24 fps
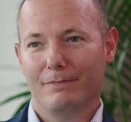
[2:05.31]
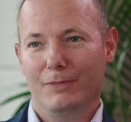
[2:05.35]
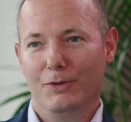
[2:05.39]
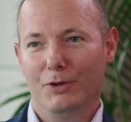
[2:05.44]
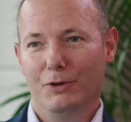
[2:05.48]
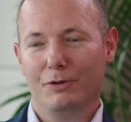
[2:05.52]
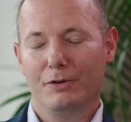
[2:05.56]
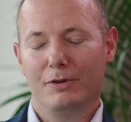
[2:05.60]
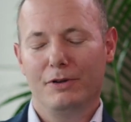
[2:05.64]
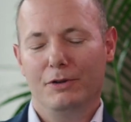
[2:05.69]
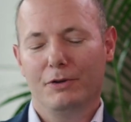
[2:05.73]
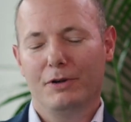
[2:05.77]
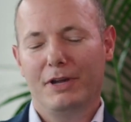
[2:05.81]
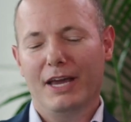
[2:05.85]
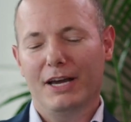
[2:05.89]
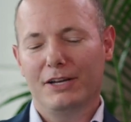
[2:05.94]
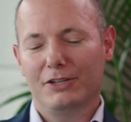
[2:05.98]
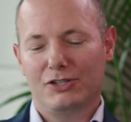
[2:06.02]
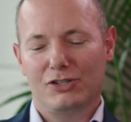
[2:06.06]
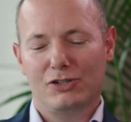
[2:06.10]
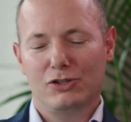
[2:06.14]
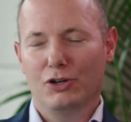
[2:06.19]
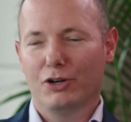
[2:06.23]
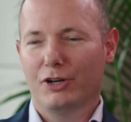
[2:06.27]
You, you
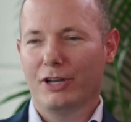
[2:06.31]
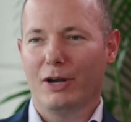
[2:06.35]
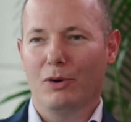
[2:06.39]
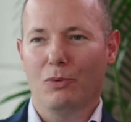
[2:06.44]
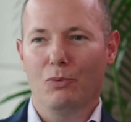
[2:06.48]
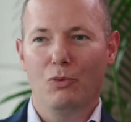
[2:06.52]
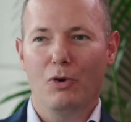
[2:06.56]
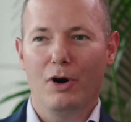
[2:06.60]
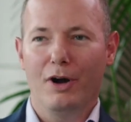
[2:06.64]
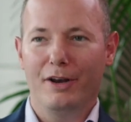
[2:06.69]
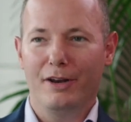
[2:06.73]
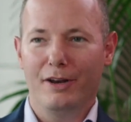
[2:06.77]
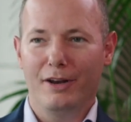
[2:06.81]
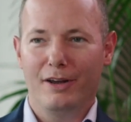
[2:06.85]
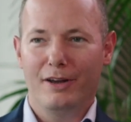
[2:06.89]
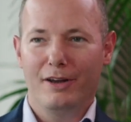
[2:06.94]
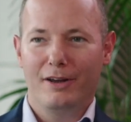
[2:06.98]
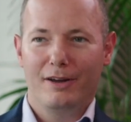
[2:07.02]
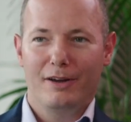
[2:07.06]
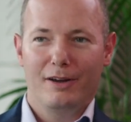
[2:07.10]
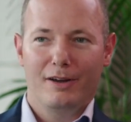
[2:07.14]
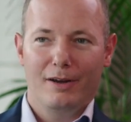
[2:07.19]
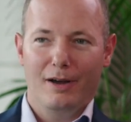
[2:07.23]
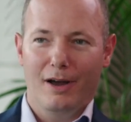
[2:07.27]
can't just look at one
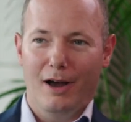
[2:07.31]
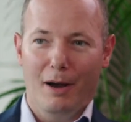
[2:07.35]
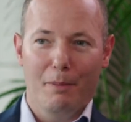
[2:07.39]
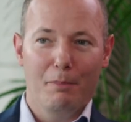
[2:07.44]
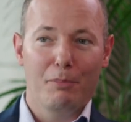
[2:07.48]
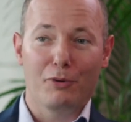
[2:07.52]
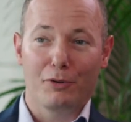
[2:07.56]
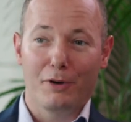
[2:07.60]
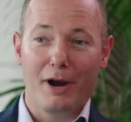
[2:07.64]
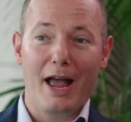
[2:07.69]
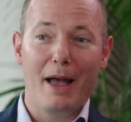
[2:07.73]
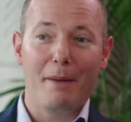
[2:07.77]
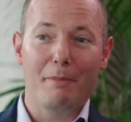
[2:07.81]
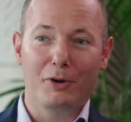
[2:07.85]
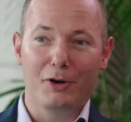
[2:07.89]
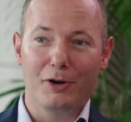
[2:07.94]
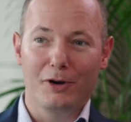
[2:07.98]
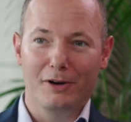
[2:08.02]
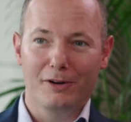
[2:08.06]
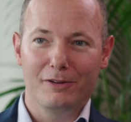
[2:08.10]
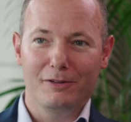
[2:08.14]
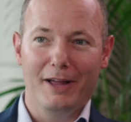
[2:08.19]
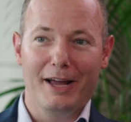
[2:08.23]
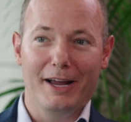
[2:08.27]
uh,
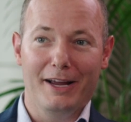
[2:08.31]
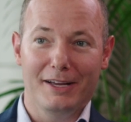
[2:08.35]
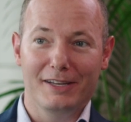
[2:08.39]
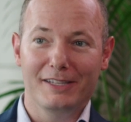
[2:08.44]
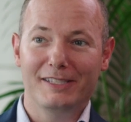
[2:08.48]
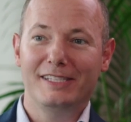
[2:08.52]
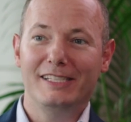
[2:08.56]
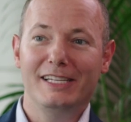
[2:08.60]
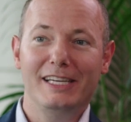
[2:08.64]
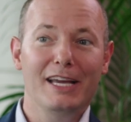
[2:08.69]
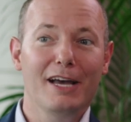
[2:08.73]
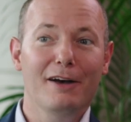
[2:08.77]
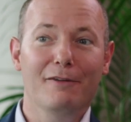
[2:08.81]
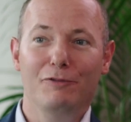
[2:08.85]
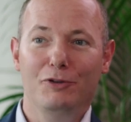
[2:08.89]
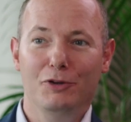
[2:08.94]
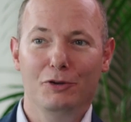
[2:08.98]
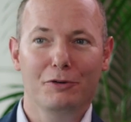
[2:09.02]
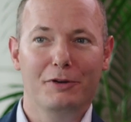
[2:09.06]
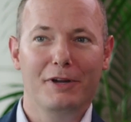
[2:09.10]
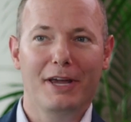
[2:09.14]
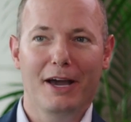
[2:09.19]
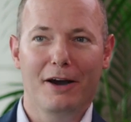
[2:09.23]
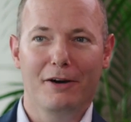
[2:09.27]
parameter, like a
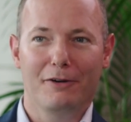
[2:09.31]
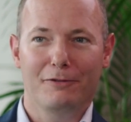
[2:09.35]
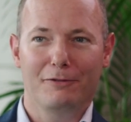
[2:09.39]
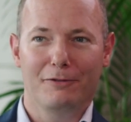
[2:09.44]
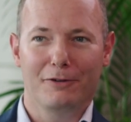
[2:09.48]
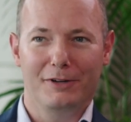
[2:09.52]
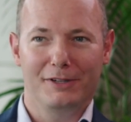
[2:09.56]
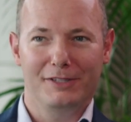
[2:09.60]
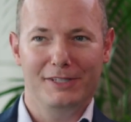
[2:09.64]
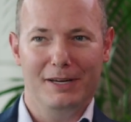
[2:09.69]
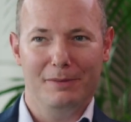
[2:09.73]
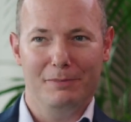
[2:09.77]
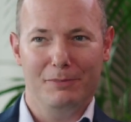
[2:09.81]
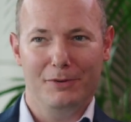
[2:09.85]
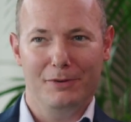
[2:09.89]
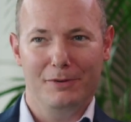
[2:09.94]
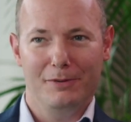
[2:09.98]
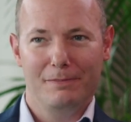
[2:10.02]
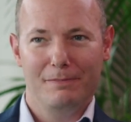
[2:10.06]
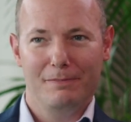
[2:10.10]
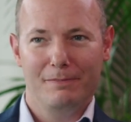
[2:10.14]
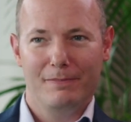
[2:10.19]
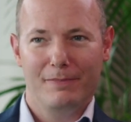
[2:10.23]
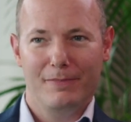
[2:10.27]
CFU count, for example.
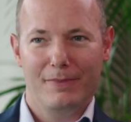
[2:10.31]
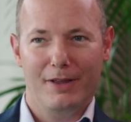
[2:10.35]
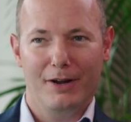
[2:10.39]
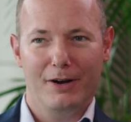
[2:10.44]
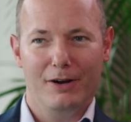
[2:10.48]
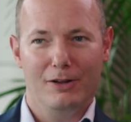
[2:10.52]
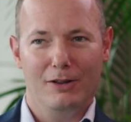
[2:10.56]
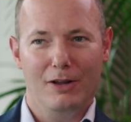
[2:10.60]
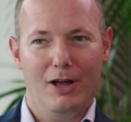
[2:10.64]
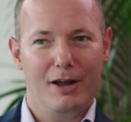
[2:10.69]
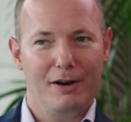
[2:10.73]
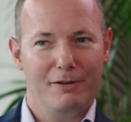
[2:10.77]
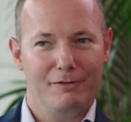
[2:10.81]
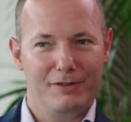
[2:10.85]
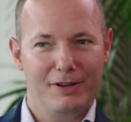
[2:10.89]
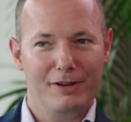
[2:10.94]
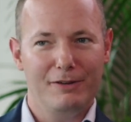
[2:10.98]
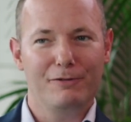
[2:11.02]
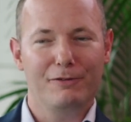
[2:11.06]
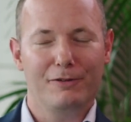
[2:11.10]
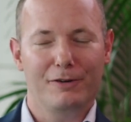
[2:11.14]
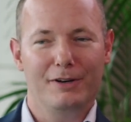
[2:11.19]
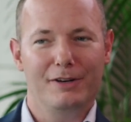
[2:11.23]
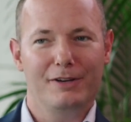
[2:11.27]
There are a lot of
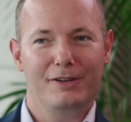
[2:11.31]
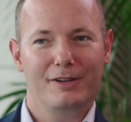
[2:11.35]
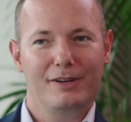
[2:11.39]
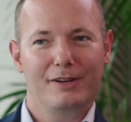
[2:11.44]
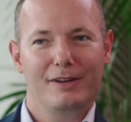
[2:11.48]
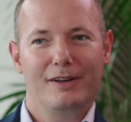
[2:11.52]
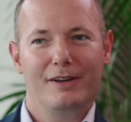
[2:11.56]
different